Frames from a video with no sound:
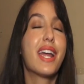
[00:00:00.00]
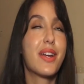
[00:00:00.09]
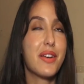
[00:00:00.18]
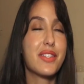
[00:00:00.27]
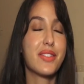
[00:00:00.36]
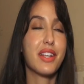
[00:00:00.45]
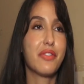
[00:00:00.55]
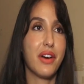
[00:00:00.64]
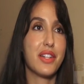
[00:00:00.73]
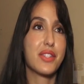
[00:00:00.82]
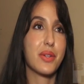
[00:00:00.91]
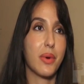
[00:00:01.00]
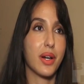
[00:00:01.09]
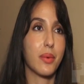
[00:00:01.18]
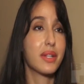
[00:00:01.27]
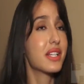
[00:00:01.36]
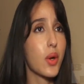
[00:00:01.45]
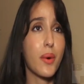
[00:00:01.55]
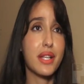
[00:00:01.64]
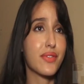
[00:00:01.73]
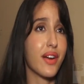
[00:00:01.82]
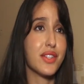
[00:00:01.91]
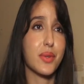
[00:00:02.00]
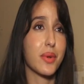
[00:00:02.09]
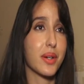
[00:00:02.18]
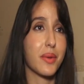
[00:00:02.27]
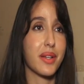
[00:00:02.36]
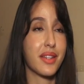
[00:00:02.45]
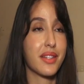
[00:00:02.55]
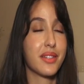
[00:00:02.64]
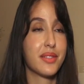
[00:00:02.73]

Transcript: he is really fun to work with he's always fun to work with